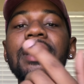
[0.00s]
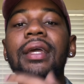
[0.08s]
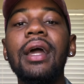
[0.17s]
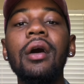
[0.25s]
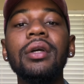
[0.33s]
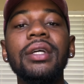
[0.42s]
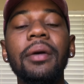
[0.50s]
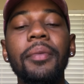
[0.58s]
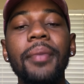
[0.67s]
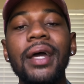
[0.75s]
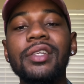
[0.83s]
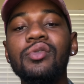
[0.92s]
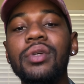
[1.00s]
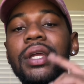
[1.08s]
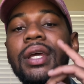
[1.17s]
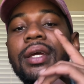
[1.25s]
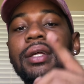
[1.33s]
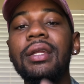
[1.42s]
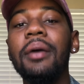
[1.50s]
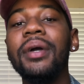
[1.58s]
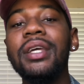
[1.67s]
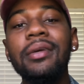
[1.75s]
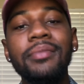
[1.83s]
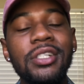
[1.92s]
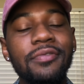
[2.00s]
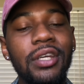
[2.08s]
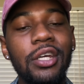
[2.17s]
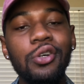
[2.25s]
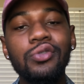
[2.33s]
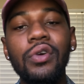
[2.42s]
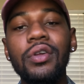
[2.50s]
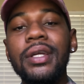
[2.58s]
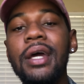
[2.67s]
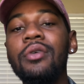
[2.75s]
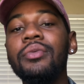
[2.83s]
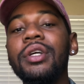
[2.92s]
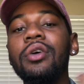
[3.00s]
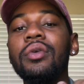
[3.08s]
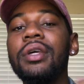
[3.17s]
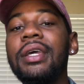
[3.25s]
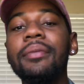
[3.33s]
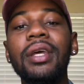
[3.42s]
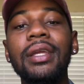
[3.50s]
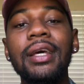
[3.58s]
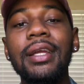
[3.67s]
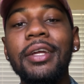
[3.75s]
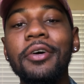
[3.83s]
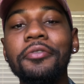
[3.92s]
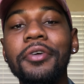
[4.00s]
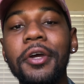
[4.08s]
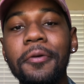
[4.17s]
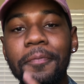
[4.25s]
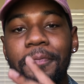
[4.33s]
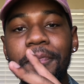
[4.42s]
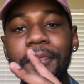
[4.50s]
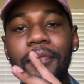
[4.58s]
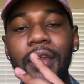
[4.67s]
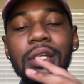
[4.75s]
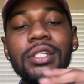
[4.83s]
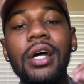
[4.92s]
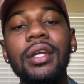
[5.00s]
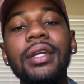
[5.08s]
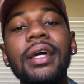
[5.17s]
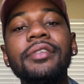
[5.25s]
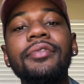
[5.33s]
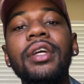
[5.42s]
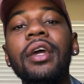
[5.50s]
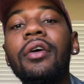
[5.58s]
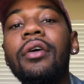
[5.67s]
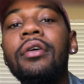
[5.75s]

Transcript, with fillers: say, y'all keep coming back tuning in. I'm going to keep these videos rolling out. we going to keep getting a little bit. Catch y'all in the next video